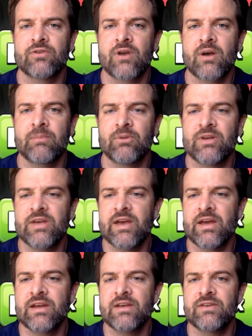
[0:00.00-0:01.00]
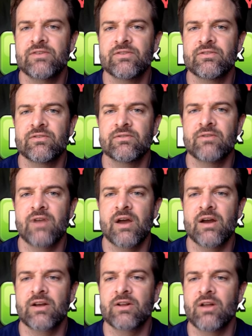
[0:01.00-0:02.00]
couple of Yetis,
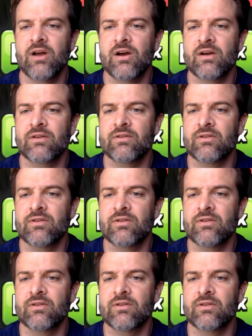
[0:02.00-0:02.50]
9 o'clock.